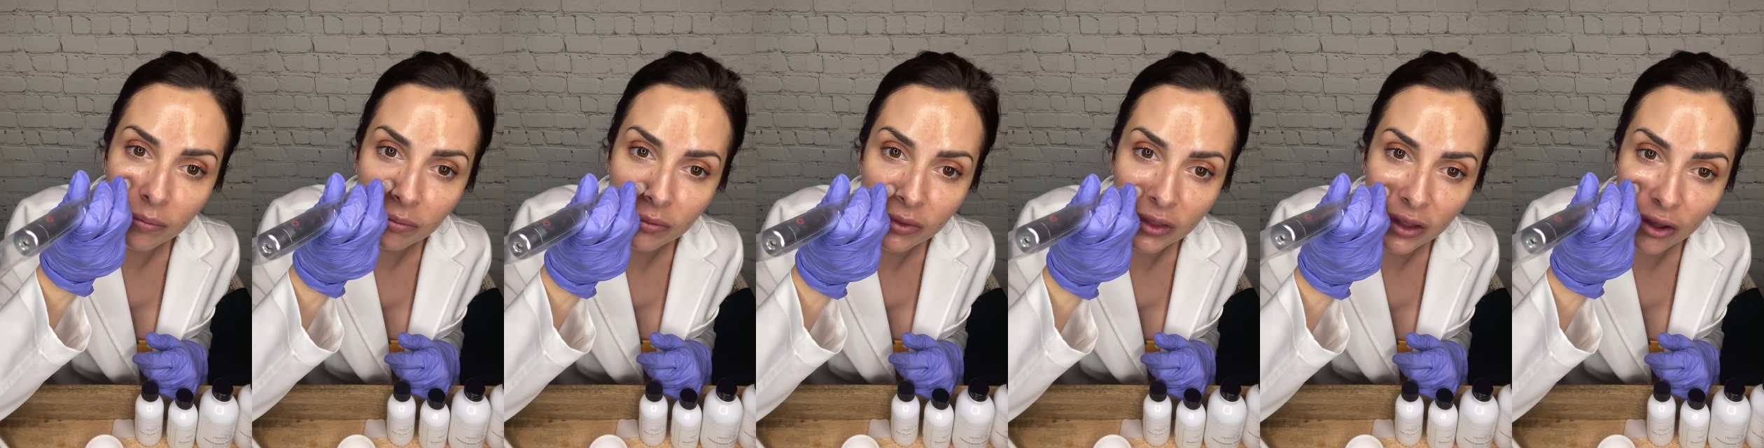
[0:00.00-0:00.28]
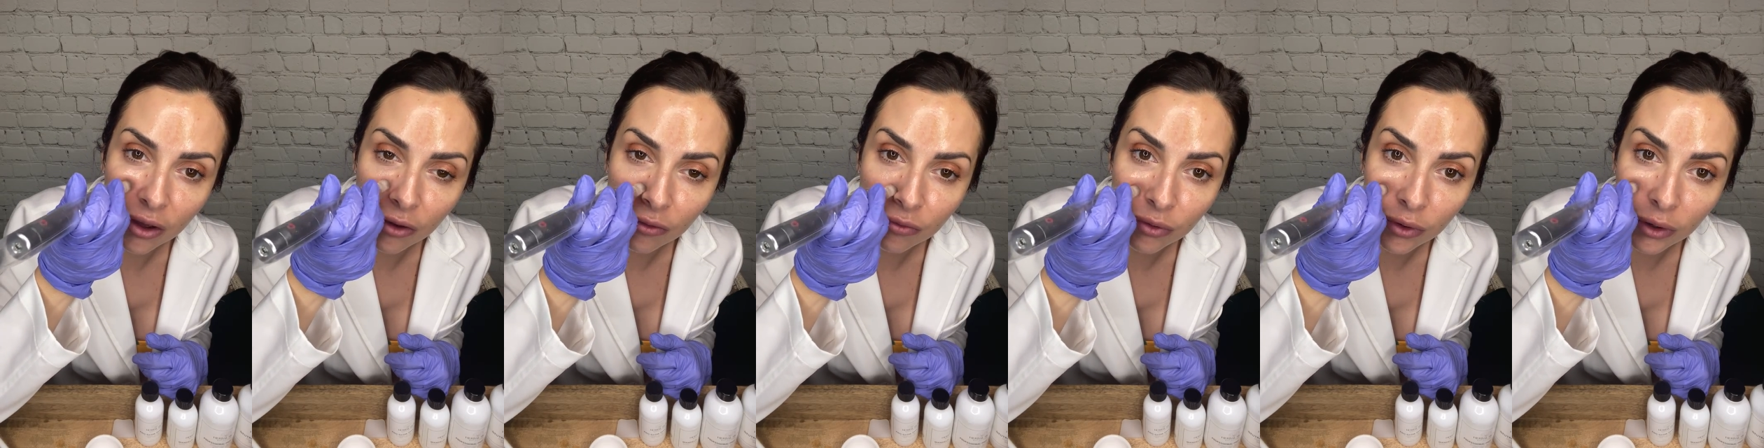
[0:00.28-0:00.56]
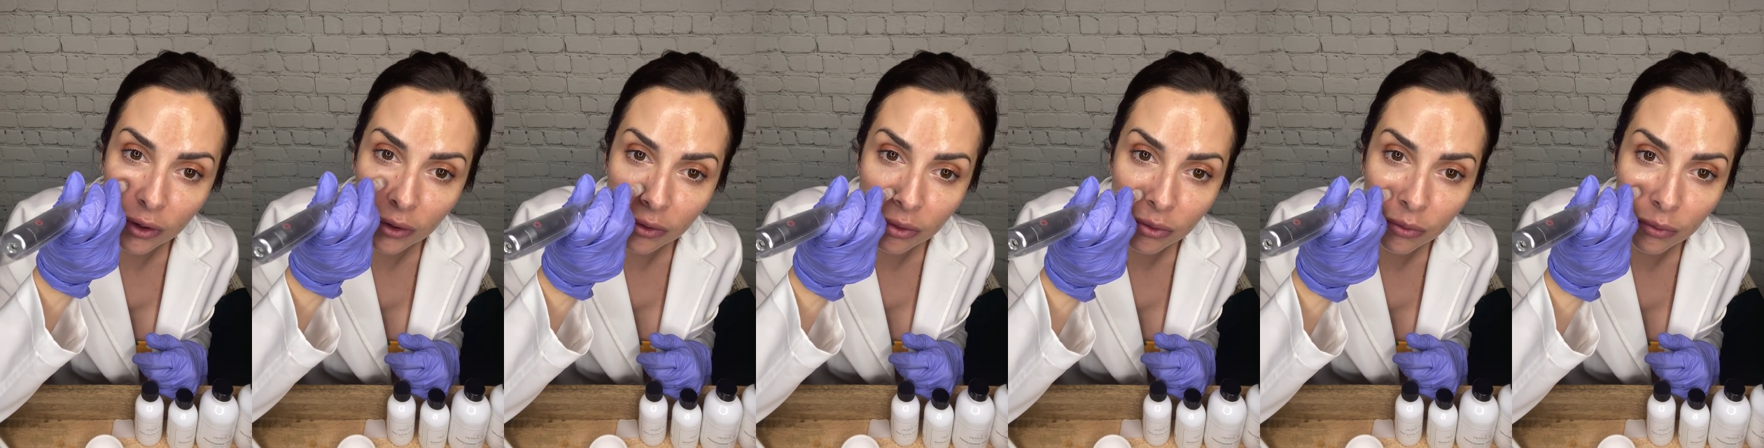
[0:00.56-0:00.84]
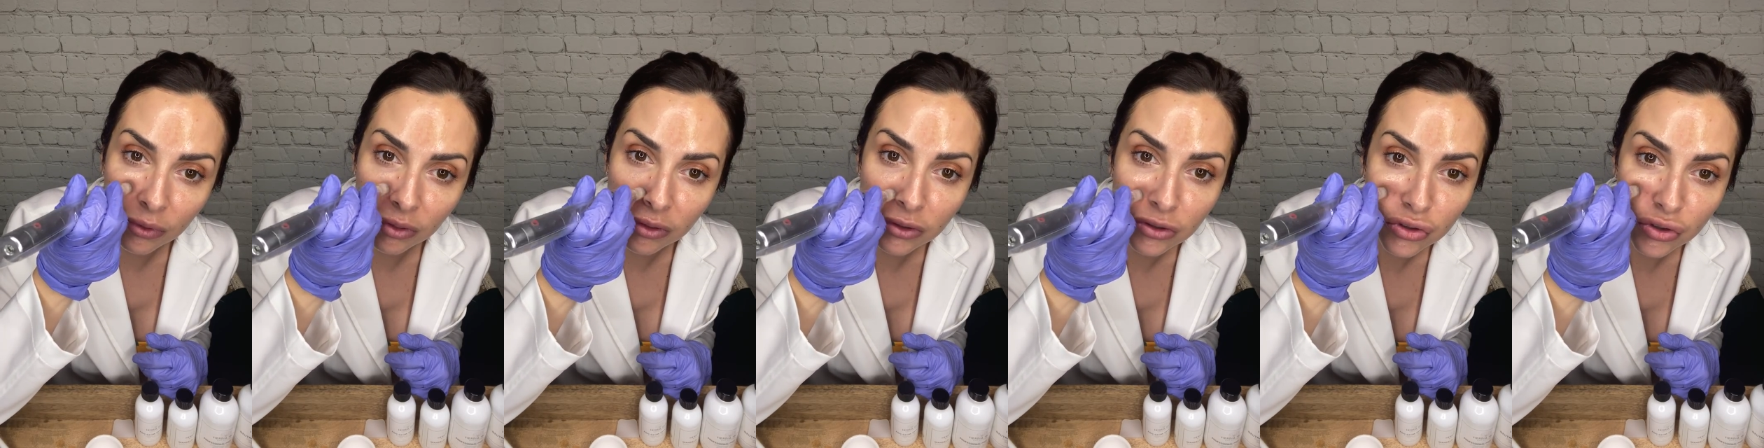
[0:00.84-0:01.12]
they go forth
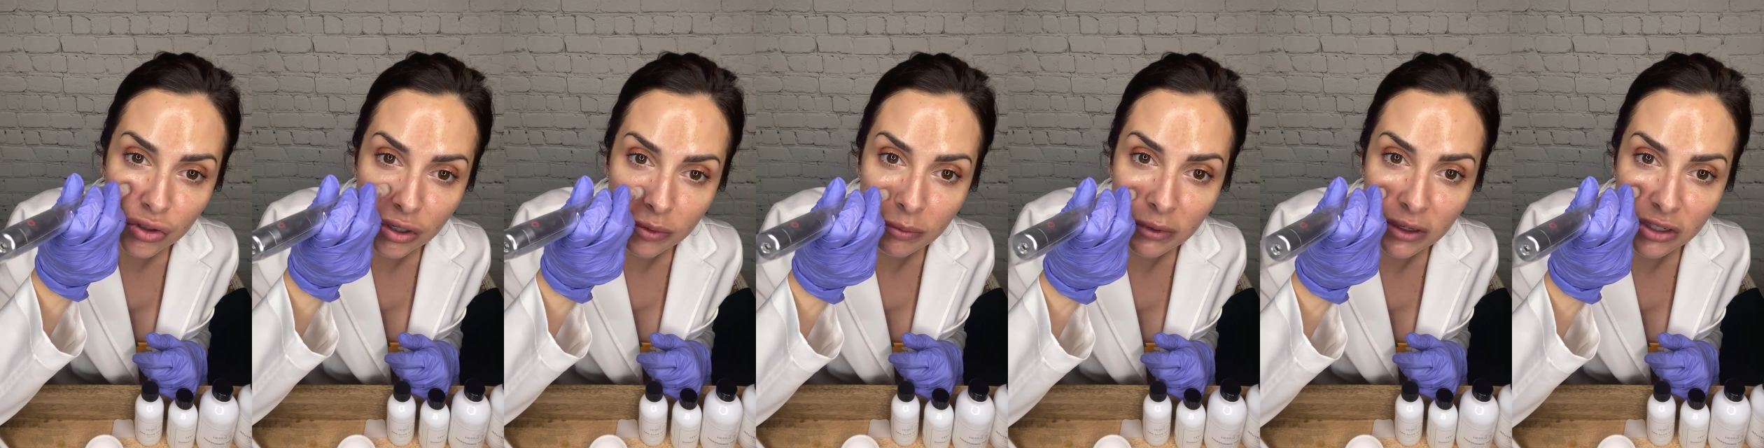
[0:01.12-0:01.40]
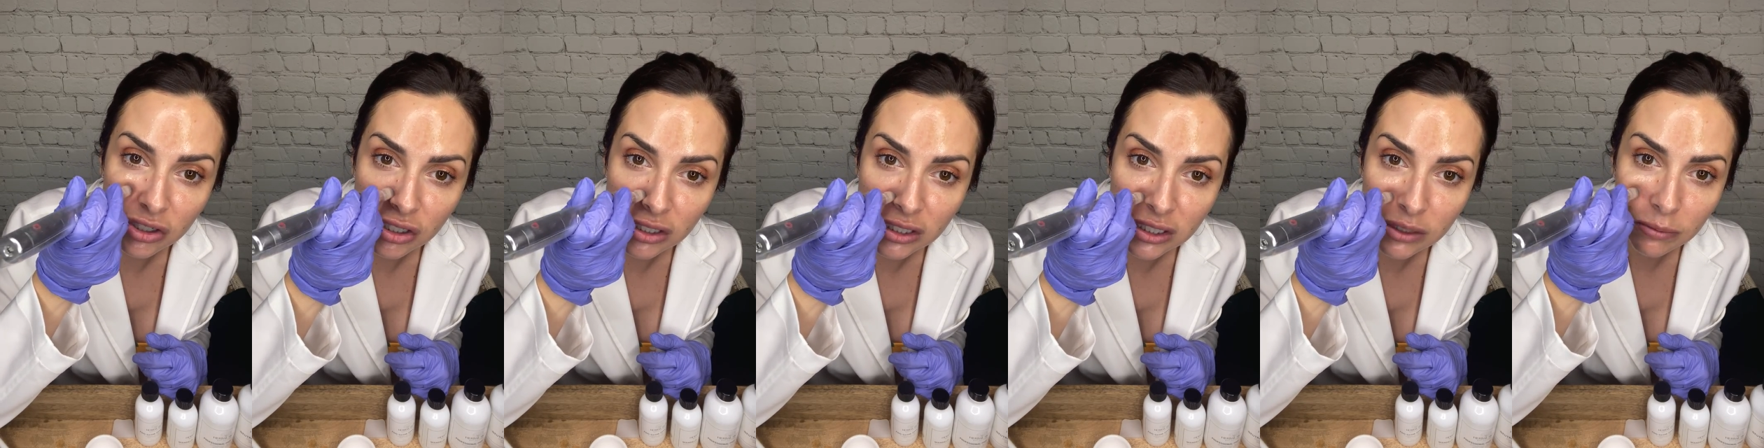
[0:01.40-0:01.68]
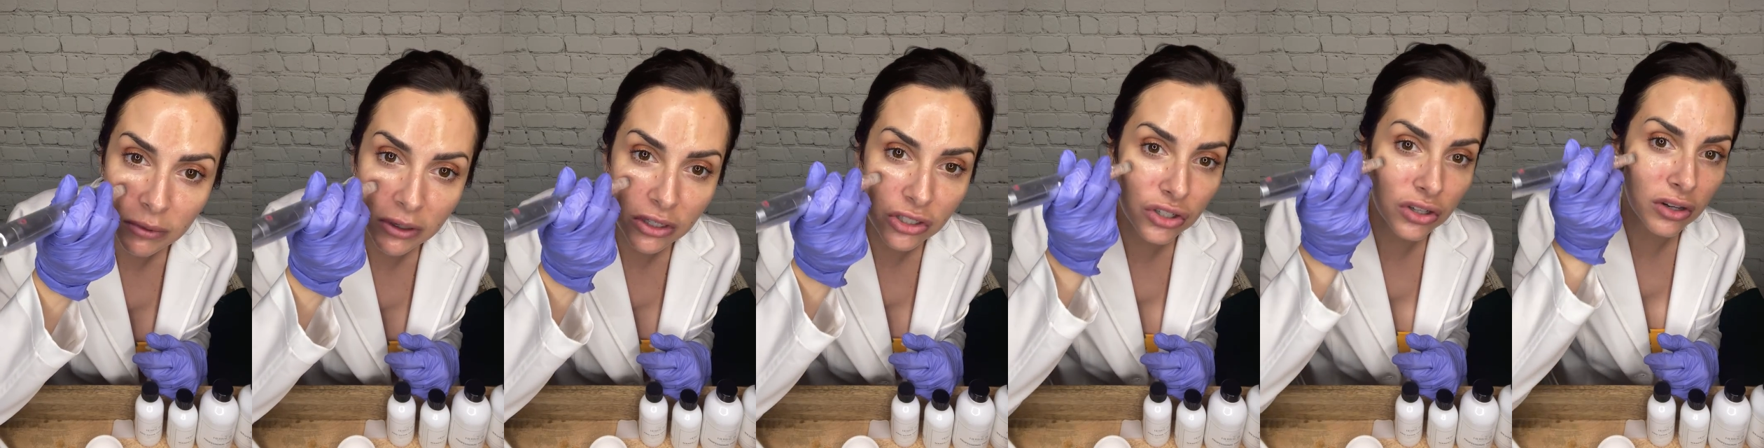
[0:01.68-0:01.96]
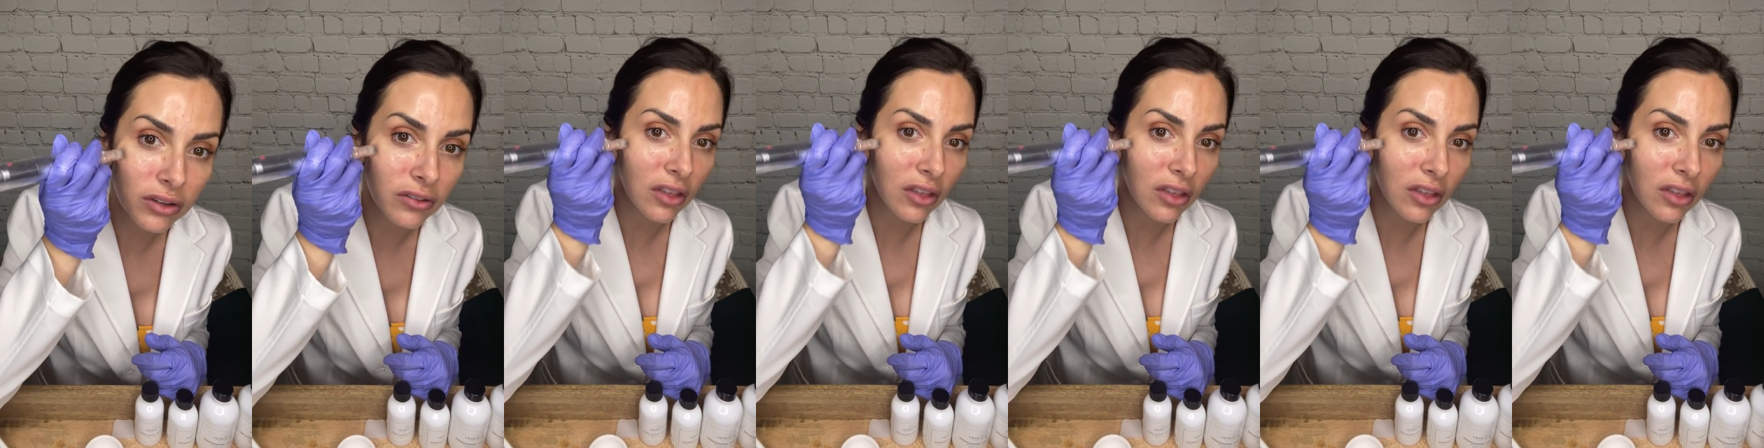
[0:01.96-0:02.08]
with the treatment, just to make sure